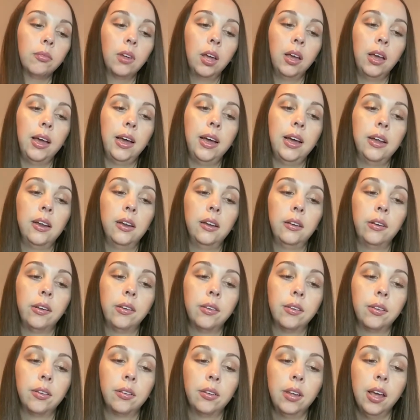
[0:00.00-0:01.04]
And
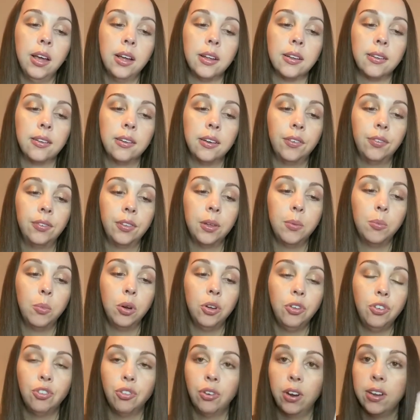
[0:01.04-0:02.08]
yeah, it's definitely
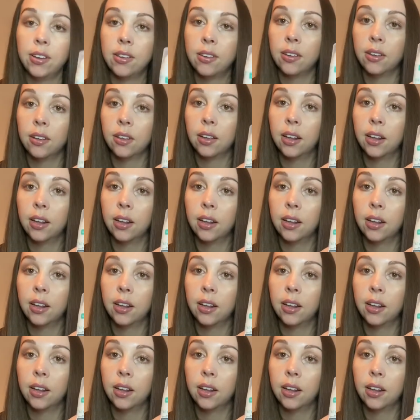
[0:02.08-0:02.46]
moisturizing.